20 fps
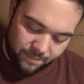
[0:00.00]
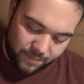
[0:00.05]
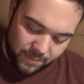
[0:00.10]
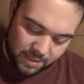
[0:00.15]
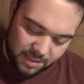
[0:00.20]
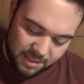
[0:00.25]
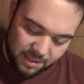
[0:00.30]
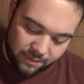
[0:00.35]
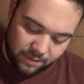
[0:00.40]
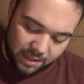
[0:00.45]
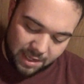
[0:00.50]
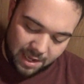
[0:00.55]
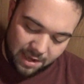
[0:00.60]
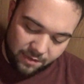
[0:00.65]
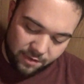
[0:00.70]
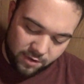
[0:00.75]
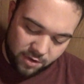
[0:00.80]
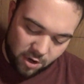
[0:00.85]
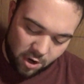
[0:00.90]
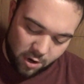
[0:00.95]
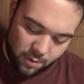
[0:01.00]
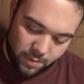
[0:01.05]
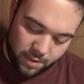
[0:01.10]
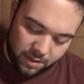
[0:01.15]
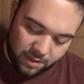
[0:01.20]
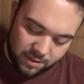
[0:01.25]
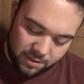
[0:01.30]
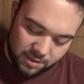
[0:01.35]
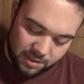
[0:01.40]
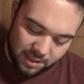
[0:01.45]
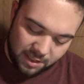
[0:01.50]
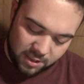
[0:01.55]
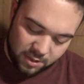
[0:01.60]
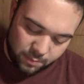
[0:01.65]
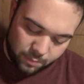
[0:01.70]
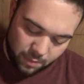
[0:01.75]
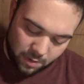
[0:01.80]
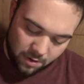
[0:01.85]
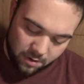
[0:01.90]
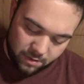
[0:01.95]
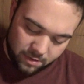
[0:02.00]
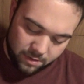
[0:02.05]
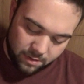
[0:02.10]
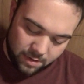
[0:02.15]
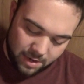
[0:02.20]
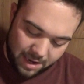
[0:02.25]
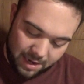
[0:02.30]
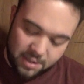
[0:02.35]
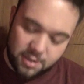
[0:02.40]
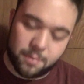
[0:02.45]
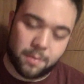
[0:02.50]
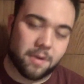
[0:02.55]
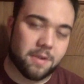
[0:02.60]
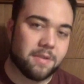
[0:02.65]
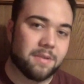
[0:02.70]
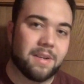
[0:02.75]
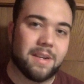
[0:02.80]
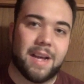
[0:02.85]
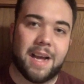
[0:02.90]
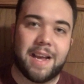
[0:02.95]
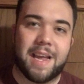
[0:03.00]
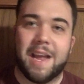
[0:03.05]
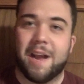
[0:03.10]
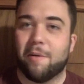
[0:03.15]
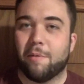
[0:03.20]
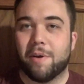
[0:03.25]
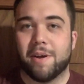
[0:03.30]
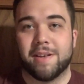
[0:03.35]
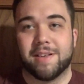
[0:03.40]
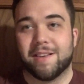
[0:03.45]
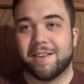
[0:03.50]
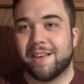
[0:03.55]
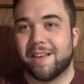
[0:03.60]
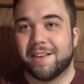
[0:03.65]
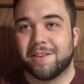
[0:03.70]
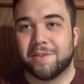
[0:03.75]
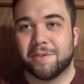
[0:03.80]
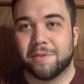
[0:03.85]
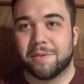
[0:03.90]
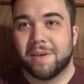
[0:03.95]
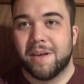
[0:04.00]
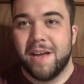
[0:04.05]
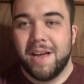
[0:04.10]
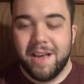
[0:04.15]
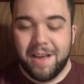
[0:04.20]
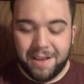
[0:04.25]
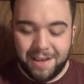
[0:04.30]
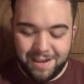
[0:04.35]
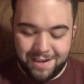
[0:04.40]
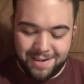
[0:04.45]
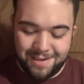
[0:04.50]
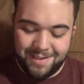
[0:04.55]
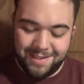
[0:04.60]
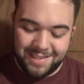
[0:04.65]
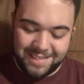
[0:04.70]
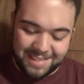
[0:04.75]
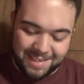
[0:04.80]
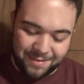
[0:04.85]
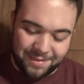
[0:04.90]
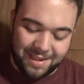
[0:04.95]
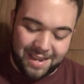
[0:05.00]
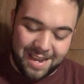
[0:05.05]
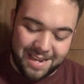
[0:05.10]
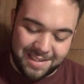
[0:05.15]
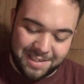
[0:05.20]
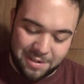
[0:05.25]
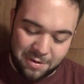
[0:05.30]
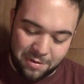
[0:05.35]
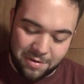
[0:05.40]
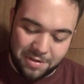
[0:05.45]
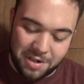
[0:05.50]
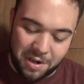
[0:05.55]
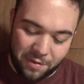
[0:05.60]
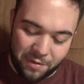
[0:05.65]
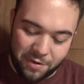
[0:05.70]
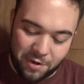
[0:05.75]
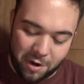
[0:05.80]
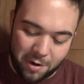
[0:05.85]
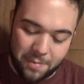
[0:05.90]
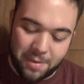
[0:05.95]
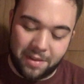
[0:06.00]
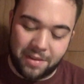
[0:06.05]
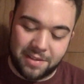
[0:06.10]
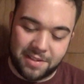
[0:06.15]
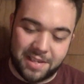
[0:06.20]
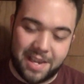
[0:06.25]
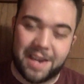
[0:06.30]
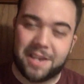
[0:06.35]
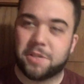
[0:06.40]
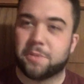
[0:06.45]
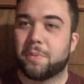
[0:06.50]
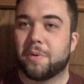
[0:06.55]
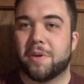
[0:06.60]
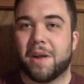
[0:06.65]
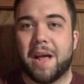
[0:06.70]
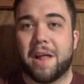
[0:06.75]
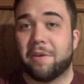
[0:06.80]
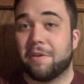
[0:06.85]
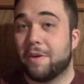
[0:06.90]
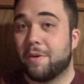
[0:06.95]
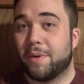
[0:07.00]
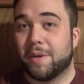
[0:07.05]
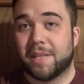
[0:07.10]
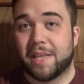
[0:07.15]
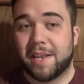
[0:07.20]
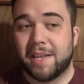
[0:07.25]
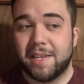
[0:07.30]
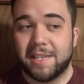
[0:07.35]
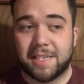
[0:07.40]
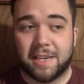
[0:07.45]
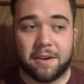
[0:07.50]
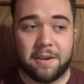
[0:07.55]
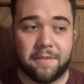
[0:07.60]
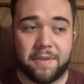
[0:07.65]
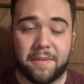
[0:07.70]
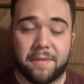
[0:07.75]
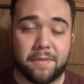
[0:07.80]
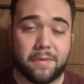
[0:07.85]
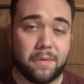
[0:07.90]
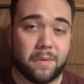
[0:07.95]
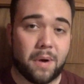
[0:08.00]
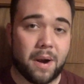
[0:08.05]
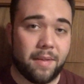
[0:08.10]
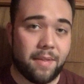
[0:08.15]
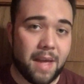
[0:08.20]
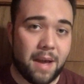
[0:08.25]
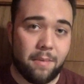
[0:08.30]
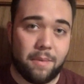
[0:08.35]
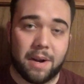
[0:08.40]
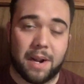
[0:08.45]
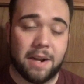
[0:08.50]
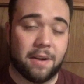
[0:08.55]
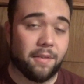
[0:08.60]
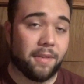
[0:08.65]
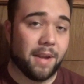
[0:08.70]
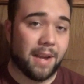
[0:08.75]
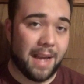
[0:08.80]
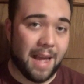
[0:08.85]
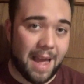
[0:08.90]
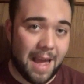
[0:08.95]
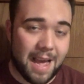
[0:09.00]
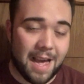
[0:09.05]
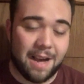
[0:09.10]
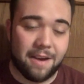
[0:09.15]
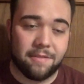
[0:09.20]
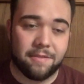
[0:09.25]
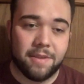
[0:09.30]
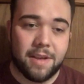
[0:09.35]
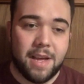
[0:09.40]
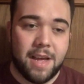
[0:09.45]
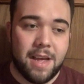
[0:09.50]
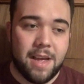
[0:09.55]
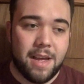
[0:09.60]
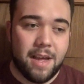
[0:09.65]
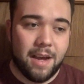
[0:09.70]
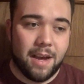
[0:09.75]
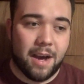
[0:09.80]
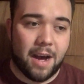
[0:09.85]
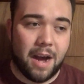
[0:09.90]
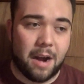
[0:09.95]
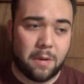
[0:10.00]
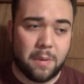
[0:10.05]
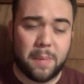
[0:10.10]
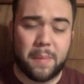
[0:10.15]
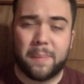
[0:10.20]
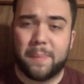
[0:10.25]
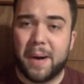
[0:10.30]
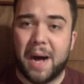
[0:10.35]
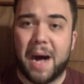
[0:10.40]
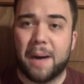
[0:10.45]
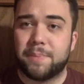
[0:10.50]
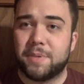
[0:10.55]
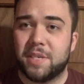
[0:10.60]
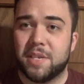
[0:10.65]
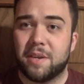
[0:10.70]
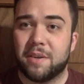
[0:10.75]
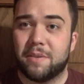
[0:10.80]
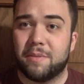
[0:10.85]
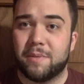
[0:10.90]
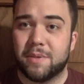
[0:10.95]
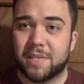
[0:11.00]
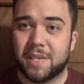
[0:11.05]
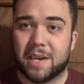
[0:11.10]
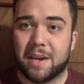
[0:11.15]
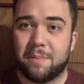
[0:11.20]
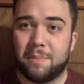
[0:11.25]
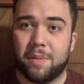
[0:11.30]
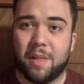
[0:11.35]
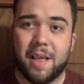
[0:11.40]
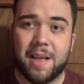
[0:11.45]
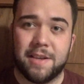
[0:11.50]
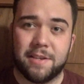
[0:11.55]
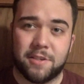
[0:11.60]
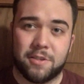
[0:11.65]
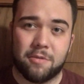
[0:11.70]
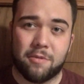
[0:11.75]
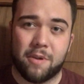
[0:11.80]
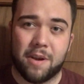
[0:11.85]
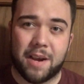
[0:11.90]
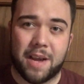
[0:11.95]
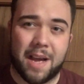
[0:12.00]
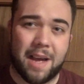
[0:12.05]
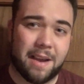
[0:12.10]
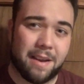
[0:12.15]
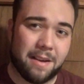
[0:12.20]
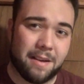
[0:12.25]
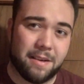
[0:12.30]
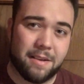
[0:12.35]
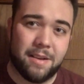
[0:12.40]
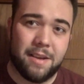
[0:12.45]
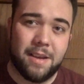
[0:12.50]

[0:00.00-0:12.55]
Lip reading: Stephen King, The Turbulence Expert. I can't read today, dude. Stephen King's story is called The Turbulence Expert. I don't know what that is. I don't know if I've ever read that one. I don't think I have. I remember Popsy was like a plane story, kind of.